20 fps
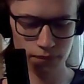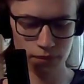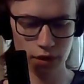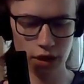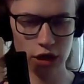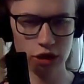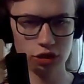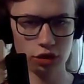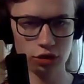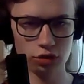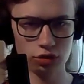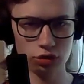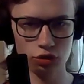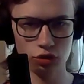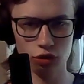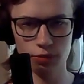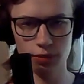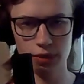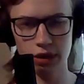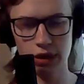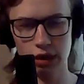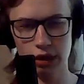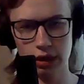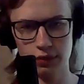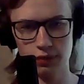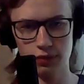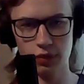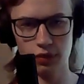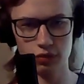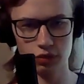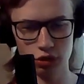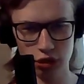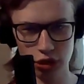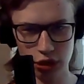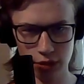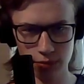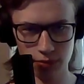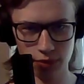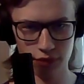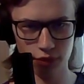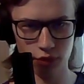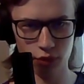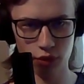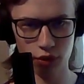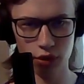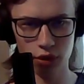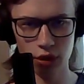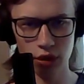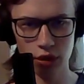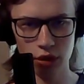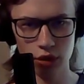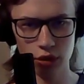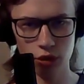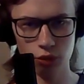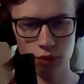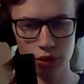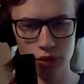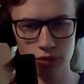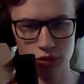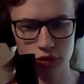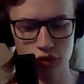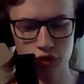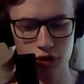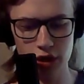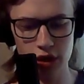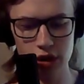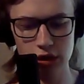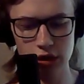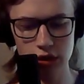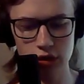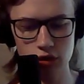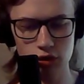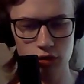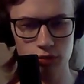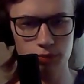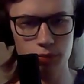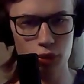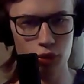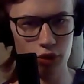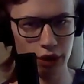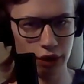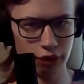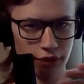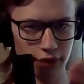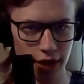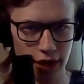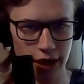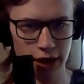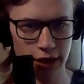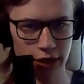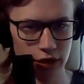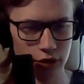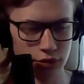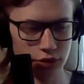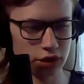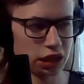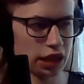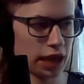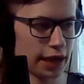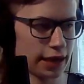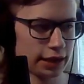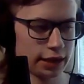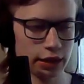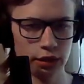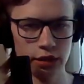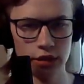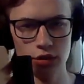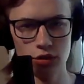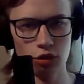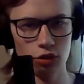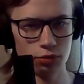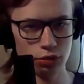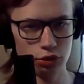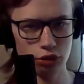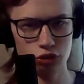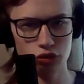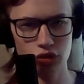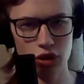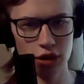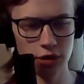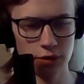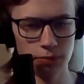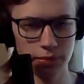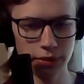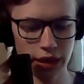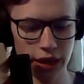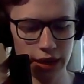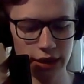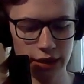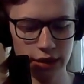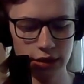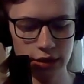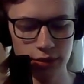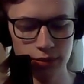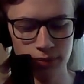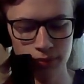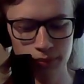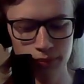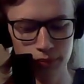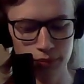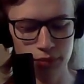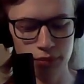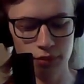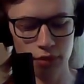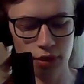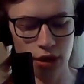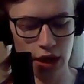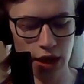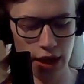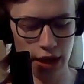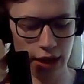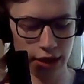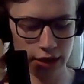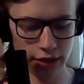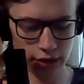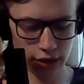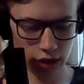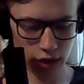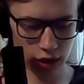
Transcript: it started storming like I've never seen it before. The wind was crazy. It started pouring rain. There was lightning that almost struck the plane. And